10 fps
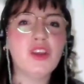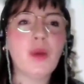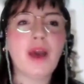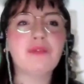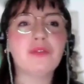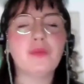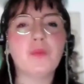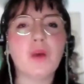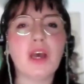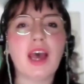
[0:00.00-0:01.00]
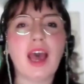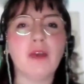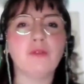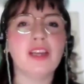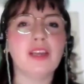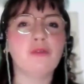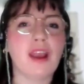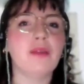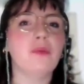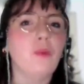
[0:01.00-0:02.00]
You have a really
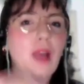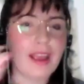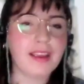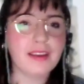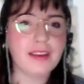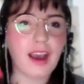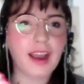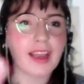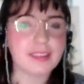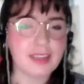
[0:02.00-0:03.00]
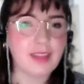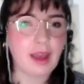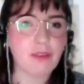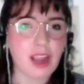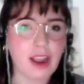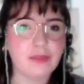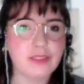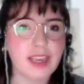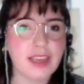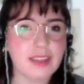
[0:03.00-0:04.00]
great way, I guess, in that regard of
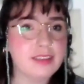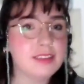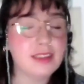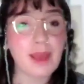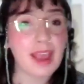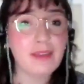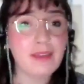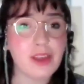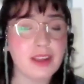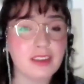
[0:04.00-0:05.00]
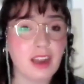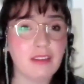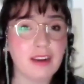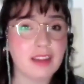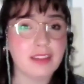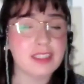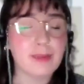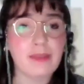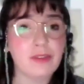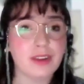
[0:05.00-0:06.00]
saying this is the behavior that is tolerated and this is
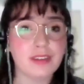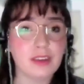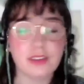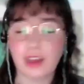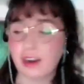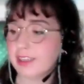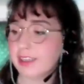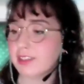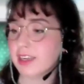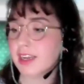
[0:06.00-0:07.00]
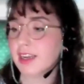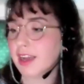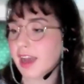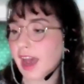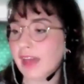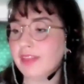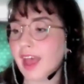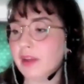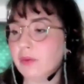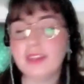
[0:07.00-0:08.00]
the behavior that is not tolerated. And
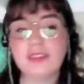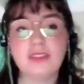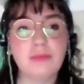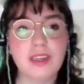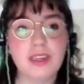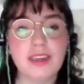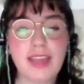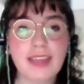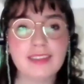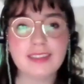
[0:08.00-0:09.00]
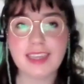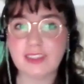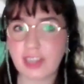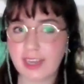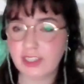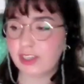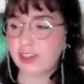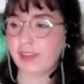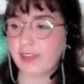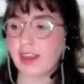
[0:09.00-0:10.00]
then when somebody gets the
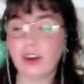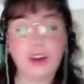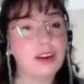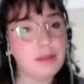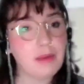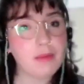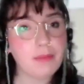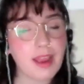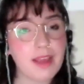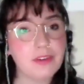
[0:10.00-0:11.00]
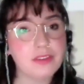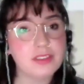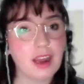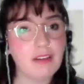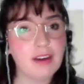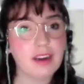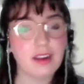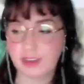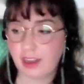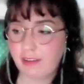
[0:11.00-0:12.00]
education and they learn about what behavior is tolerated and
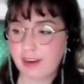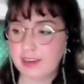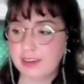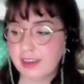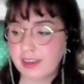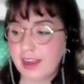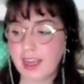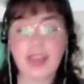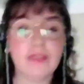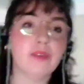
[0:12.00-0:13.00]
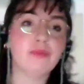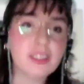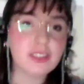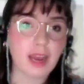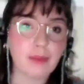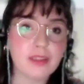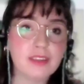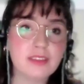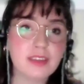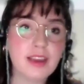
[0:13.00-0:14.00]
not tolerated, if a breach
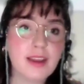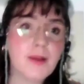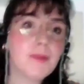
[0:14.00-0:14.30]
happens,